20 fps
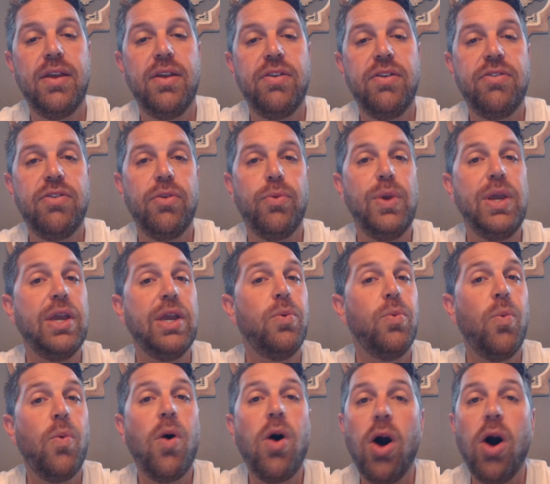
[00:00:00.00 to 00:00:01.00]
so that we
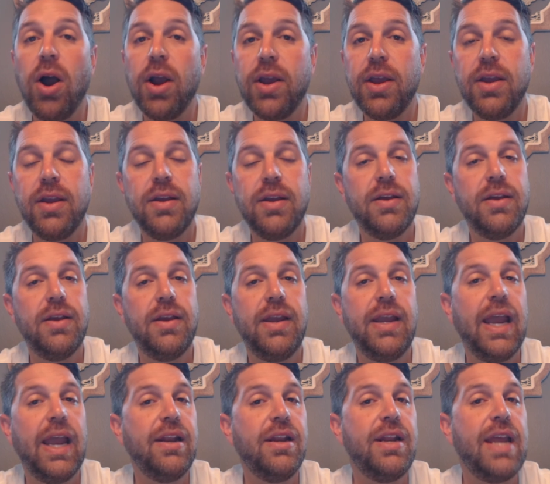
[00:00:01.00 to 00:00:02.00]
can walk
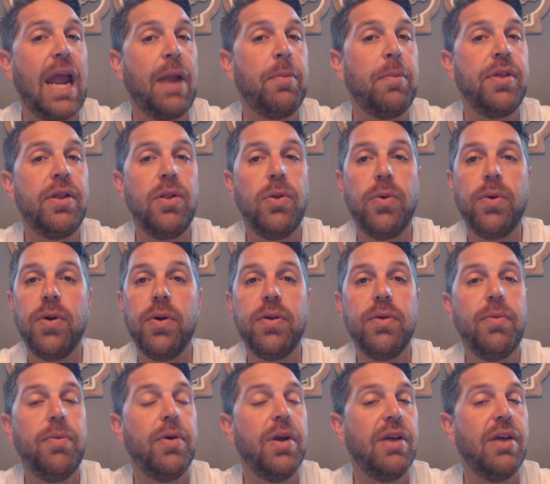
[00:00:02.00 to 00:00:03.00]
hand in hand with the Lord
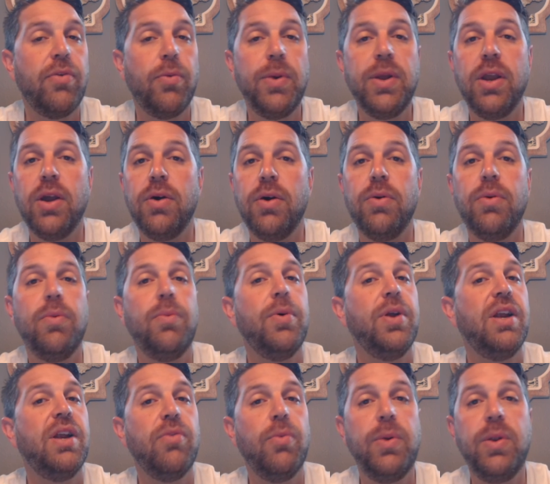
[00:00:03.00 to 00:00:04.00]
wherever we go,
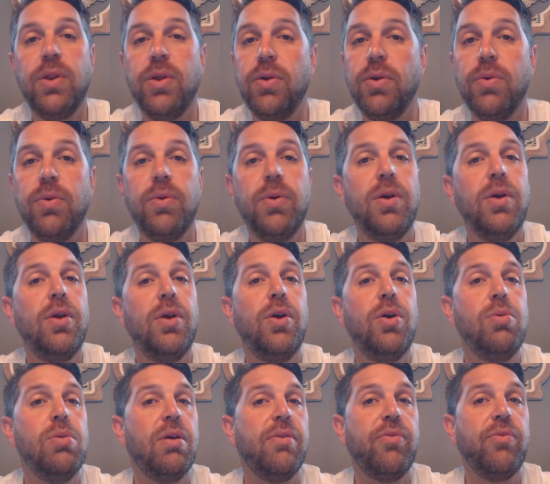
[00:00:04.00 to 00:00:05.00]
whatever we do,
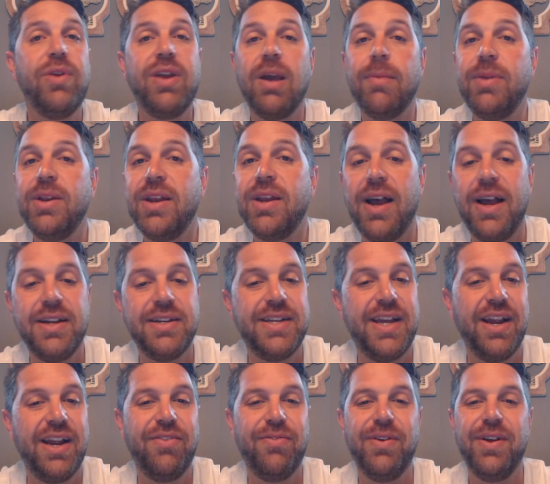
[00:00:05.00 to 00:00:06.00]
whoever we come in
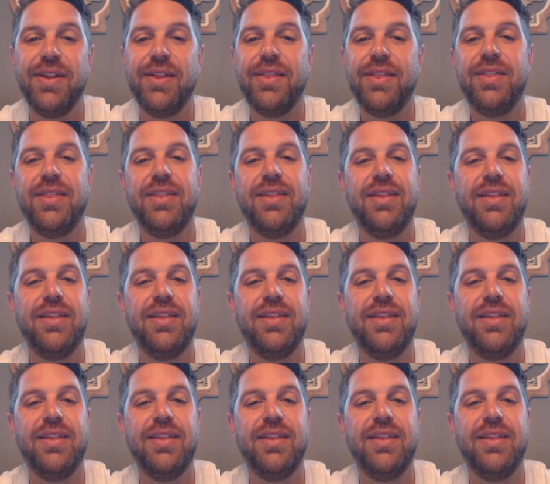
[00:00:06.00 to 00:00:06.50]
contact with.